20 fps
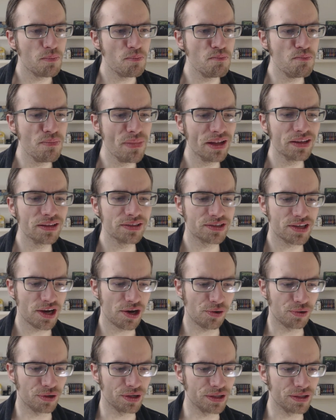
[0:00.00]

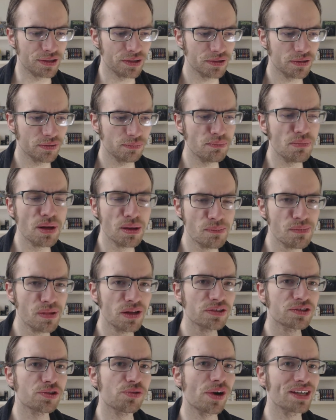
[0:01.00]
military mi
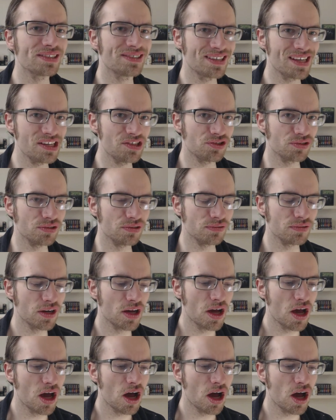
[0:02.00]
militarization